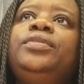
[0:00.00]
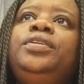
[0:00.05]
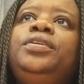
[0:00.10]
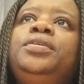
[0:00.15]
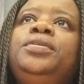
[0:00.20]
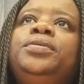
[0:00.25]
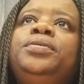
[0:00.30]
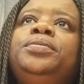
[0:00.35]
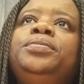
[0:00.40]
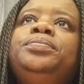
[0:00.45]

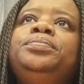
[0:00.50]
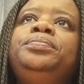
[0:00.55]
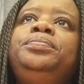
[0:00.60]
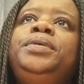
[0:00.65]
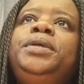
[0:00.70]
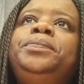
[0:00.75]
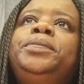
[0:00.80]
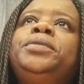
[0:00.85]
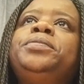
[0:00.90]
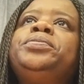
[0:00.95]
you know,
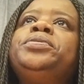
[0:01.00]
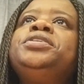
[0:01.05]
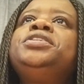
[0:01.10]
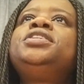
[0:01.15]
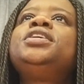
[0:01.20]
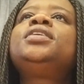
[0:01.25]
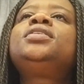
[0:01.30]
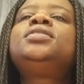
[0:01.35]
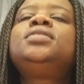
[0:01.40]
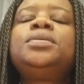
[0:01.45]
people
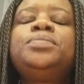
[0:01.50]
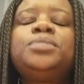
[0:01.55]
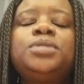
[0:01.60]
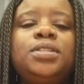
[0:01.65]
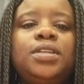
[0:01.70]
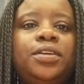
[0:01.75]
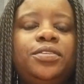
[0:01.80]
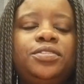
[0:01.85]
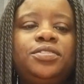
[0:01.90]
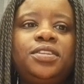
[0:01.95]
project
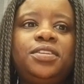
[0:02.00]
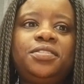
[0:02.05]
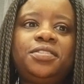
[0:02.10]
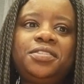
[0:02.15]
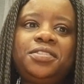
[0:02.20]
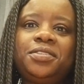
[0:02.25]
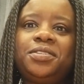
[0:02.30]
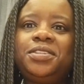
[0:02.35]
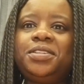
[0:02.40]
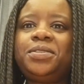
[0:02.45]
themselves in a
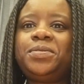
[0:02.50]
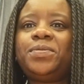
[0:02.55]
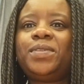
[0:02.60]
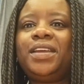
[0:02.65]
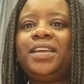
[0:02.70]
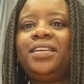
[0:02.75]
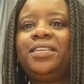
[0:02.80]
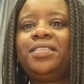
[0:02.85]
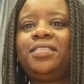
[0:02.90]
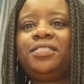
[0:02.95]
certain
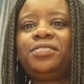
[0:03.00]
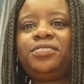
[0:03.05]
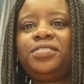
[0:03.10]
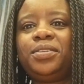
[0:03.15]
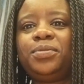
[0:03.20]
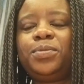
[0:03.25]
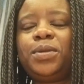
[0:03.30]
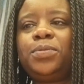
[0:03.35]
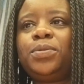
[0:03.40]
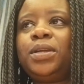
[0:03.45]
way.
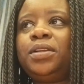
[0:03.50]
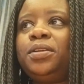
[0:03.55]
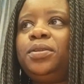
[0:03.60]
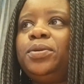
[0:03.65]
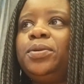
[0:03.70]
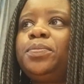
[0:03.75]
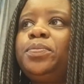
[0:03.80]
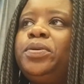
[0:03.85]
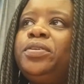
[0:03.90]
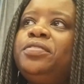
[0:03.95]
Often we want to
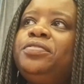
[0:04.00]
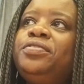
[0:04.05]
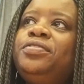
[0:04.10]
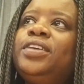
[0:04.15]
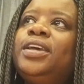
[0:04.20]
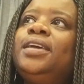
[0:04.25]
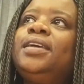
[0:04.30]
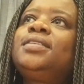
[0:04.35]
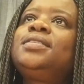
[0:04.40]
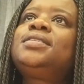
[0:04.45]
look
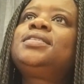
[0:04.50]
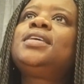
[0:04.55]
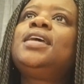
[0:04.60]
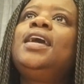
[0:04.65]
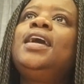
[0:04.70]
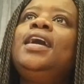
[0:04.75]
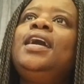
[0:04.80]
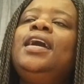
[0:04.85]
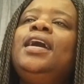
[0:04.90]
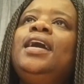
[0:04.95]
perfect.
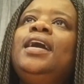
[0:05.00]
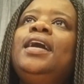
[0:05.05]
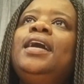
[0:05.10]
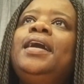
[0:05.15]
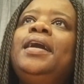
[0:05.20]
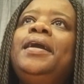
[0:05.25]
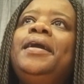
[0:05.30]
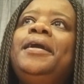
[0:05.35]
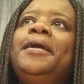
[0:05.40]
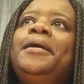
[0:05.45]

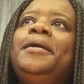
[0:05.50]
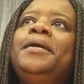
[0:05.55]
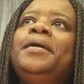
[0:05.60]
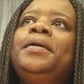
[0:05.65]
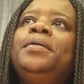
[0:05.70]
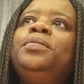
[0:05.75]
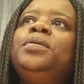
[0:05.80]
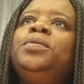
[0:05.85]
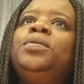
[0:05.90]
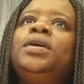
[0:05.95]

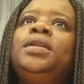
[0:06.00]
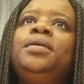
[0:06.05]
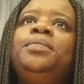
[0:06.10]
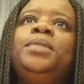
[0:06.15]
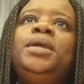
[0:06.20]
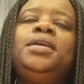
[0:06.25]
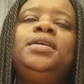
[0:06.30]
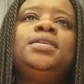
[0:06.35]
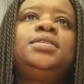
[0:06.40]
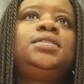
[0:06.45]
We want to
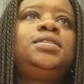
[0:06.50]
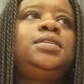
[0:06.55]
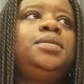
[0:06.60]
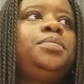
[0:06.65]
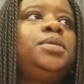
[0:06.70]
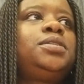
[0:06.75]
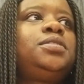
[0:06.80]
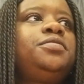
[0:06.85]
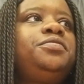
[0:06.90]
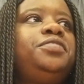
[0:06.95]
make it
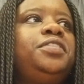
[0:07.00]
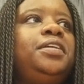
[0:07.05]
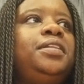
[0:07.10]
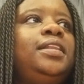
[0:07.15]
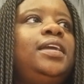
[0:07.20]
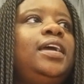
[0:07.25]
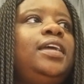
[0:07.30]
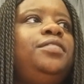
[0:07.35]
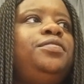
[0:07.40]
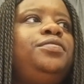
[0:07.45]
seem as if our
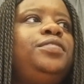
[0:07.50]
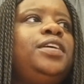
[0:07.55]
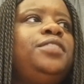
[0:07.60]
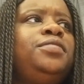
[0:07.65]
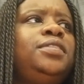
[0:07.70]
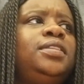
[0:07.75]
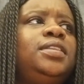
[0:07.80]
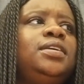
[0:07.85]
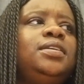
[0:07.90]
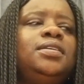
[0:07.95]
life,
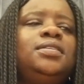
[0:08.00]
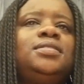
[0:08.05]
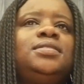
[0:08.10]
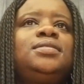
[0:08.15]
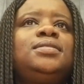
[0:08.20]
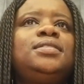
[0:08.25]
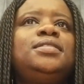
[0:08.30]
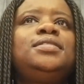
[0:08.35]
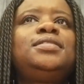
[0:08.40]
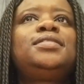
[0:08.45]
everything
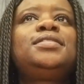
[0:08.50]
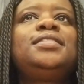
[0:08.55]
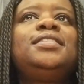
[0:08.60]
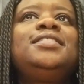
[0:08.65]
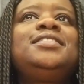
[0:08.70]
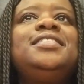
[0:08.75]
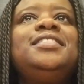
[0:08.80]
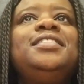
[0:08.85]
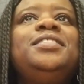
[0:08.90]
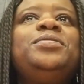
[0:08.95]

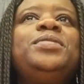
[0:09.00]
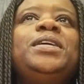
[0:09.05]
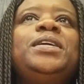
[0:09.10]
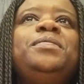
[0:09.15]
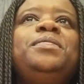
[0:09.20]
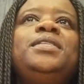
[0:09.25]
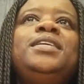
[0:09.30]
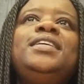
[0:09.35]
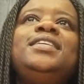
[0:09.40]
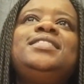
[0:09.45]
is in the
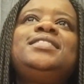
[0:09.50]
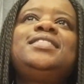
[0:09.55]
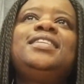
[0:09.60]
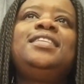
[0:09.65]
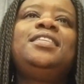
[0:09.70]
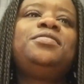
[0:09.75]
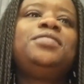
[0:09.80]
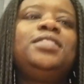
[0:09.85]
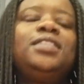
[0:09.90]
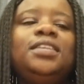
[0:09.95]
right place
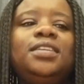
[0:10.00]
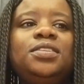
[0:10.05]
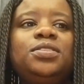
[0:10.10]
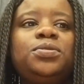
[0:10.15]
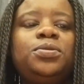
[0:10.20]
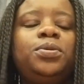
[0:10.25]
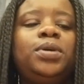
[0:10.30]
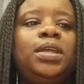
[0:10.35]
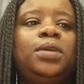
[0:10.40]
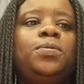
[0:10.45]
and everything
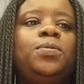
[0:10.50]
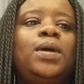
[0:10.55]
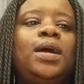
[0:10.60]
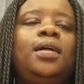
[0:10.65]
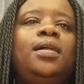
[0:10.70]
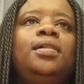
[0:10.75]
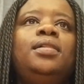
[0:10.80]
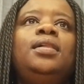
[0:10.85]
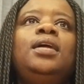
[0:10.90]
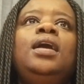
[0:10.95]
is going
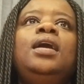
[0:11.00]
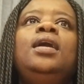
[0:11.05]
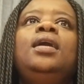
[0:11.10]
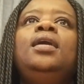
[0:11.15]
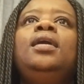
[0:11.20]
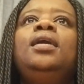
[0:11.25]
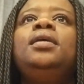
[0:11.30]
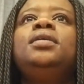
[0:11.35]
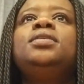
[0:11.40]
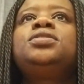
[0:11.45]
well.
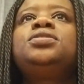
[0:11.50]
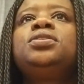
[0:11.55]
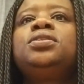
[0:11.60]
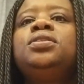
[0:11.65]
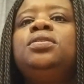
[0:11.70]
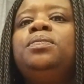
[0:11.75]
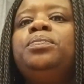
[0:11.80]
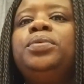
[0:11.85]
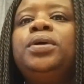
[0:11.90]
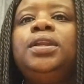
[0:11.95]

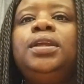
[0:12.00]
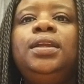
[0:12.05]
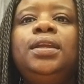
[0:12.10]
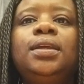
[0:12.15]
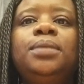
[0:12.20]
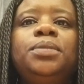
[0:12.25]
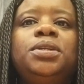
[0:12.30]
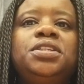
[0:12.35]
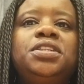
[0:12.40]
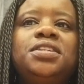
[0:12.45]
Certain
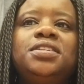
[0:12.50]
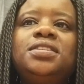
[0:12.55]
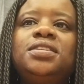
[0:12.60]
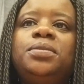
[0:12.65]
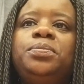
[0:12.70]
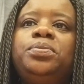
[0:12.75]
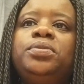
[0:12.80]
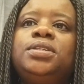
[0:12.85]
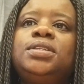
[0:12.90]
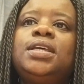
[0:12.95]
body images
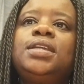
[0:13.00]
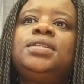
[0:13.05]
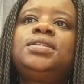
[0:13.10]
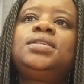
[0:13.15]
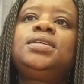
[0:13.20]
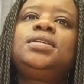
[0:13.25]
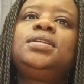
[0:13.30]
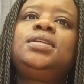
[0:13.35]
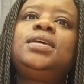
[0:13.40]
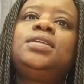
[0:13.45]
are
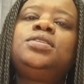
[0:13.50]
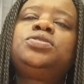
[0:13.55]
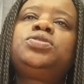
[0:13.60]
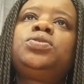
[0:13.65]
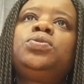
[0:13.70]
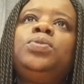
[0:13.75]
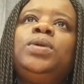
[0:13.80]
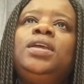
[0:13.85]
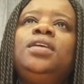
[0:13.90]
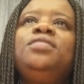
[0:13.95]
presented, and
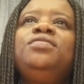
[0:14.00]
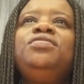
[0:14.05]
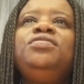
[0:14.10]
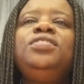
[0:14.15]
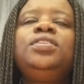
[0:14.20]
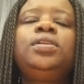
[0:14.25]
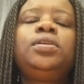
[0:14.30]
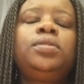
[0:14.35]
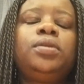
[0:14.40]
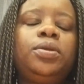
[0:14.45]
so we can
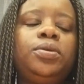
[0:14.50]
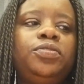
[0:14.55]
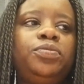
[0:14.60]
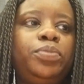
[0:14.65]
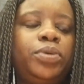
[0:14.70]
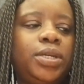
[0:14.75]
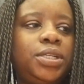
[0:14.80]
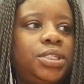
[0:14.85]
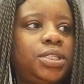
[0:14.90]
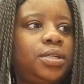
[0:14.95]
feel a lot of
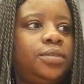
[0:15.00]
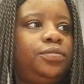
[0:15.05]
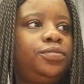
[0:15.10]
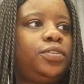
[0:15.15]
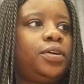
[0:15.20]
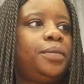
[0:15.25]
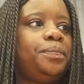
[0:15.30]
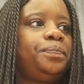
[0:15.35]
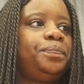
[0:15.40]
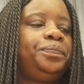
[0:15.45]
pressure
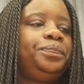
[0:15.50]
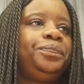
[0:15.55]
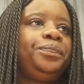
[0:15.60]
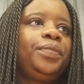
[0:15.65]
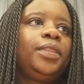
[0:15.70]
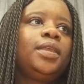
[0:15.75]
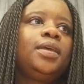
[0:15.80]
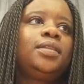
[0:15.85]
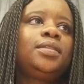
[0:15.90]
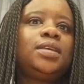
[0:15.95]
from
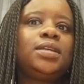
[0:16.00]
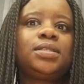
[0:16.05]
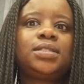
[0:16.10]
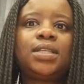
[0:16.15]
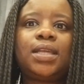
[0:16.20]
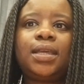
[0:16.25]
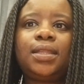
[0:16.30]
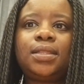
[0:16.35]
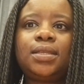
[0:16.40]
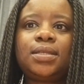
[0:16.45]

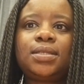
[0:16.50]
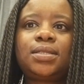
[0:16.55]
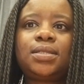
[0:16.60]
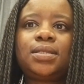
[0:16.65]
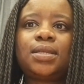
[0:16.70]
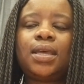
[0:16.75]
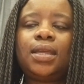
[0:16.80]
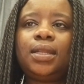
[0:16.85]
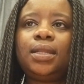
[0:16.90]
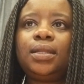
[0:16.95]
things like
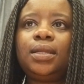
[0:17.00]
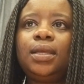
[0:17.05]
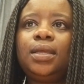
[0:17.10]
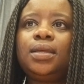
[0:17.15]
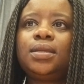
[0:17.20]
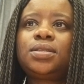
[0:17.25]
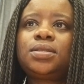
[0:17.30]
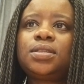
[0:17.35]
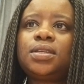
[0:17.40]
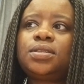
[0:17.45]
this. And
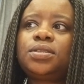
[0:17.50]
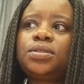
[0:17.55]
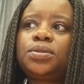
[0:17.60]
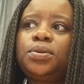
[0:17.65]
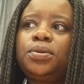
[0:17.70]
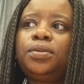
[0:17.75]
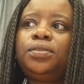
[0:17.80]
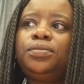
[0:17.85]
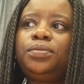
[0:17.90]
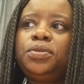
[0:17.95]
it's
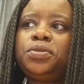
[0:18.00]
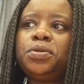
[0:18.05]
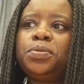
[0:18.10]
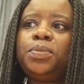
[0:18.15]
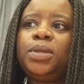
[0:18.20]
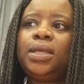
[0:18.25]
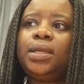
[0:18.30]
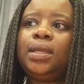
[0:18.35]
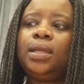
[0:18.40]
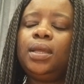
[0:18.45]
good to
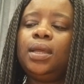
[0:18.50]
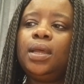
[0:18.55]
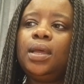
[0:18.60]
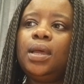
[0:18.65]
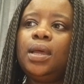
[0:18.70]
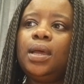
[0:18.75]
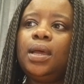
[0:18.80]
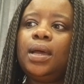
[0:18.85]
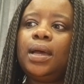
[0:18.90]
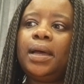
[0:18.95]
be
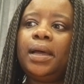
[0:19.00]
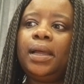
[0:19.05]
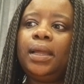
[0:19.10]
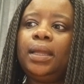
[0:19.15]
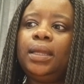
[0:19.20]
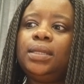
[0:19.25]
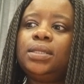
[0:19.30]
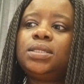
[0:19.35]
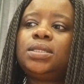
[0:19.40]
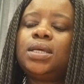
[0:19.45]

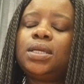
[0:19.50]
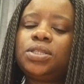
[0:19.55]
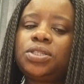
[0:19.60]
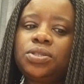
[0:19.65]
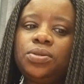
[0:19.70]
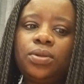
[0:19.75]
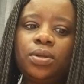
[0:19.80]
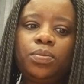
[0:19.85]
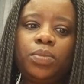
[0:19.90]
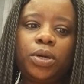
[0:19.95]

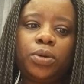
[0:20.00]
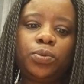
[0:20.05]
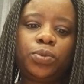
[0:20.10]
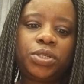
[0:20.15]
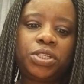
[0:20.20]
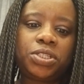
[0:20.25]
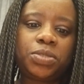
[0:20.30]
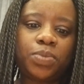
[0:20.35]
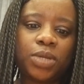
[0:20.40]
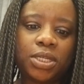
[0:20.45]
intentional about
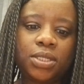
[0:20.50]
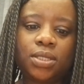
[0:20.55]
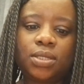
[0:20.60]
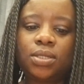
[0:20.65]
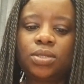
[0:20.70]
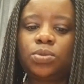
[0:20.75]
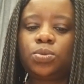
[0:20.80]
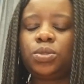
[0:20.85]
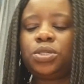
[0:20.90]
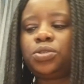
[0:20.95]
which
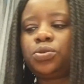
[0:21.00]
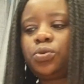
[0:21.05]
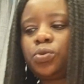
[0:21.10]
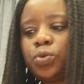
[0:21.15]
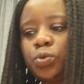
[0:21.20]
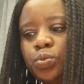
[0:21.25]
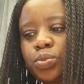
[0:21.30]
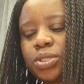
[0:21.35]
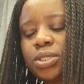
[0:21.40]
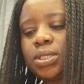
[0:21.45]
spaces, which
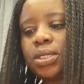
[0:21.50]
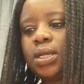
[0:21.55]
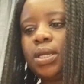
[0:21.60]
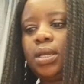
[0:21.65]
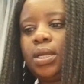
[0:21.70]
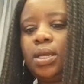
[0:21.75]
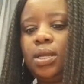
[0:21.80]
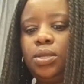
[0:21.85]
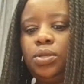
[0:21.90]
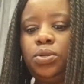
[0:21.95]
groups
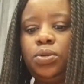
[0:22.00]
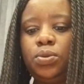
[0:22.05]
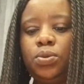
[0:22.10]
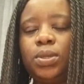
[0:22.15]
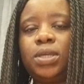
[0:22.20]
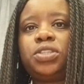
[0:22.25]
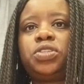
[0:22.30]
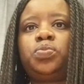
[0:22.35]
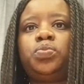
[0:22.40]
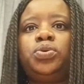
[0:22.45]
you
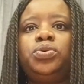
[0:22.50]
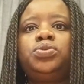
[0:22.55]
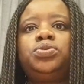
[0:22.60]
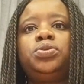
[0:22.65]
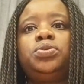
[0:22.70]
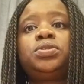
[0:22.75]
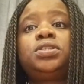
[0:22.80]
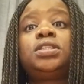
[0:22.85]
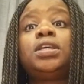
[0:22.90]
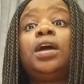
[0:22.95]

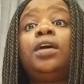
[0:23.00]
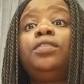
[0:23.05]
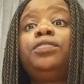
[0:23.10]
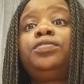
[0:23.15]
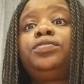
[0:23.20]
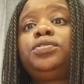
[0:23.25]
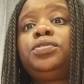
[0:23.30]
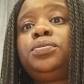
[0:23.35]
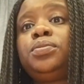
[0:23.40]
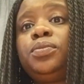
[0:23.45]
expose
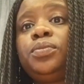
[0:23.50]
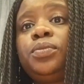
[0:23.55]
yourself